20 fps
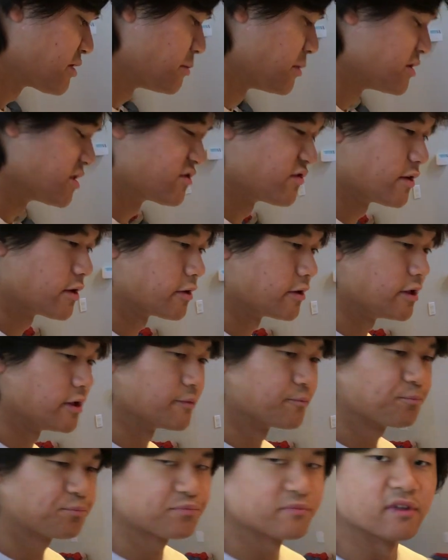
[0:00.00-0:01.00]
smells
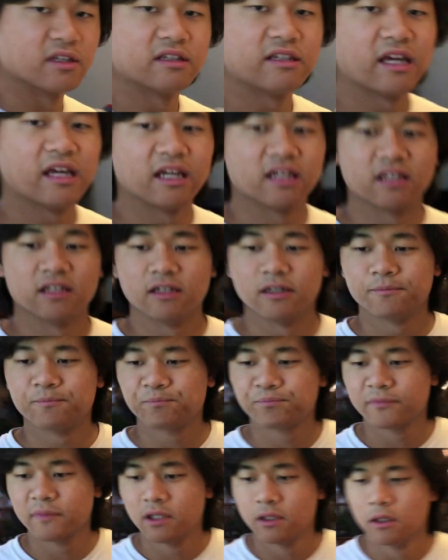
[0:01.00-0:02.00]
very tangy.
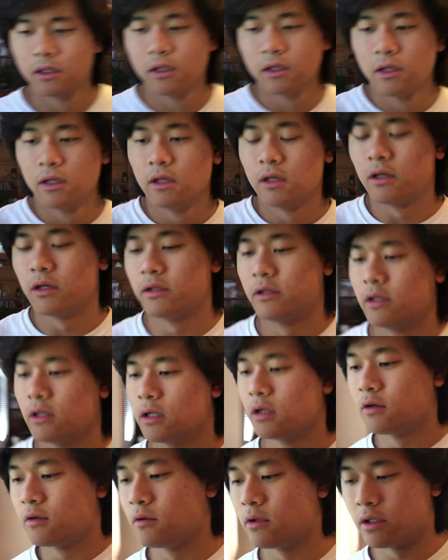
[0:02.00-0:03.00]
And
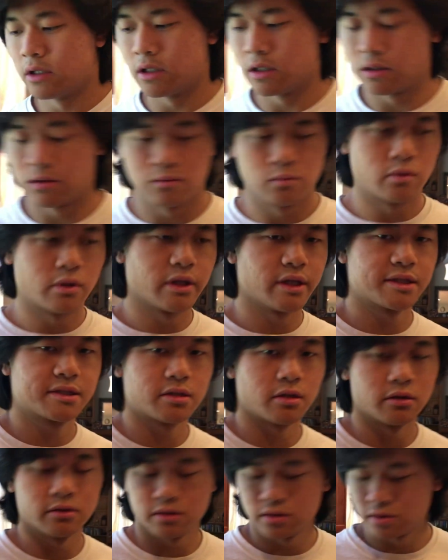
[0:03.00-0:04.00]
now, while that's starting